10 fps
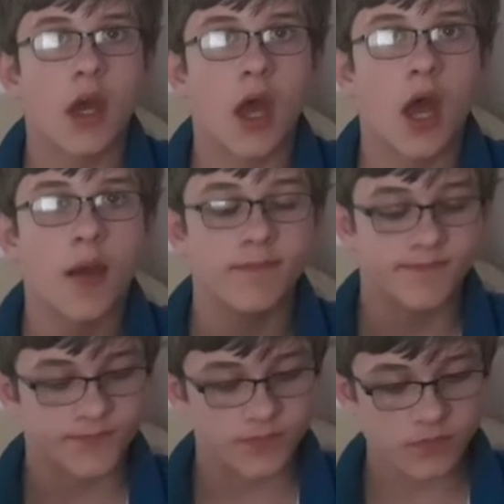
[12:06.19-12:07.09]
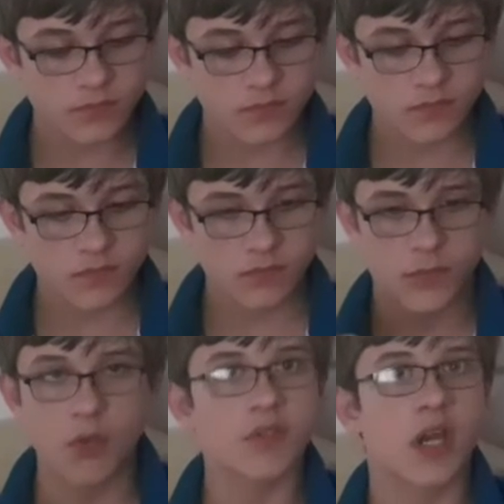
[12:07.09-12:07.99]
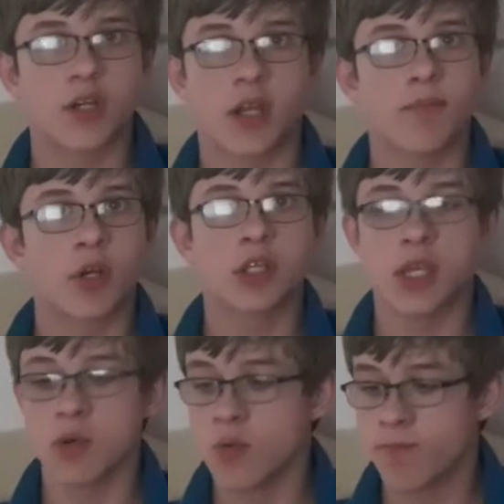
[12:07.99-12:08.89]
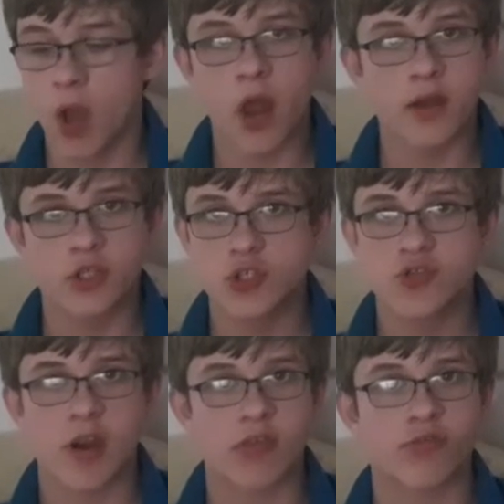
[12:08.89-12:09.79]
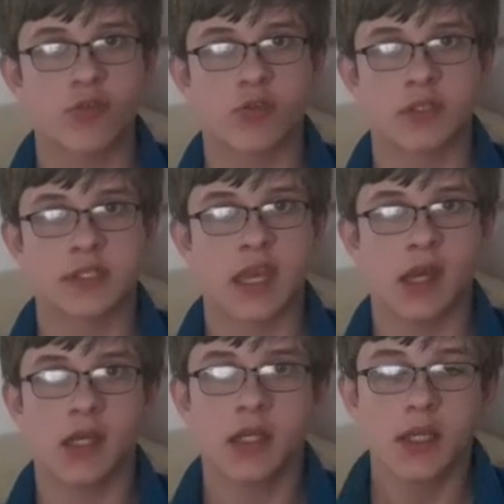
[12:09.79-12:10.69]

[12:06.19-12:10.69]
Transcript: don't touch it, because it will burn straight through your skin.